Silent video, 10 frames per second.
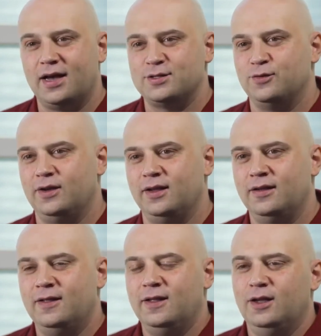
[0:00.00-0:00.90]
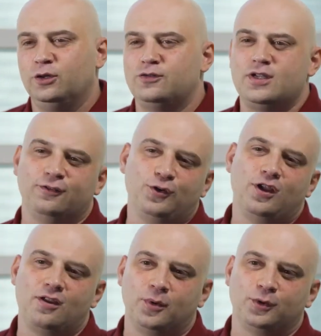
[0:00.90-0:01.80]
Nevertheless, they
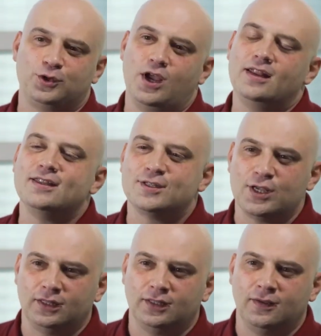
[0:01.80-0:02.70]
didn't get a dime.